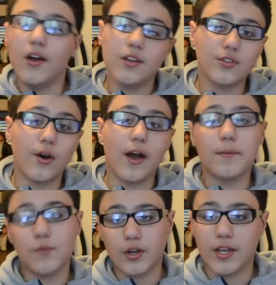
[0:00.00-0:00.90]
So
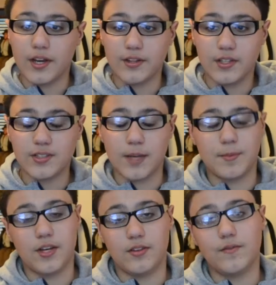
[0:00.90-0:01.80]
I'm not getting this. I'm
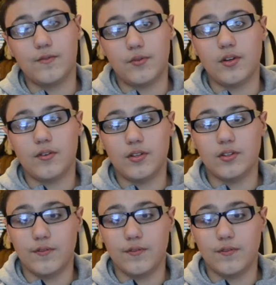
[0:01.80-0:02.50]
getting the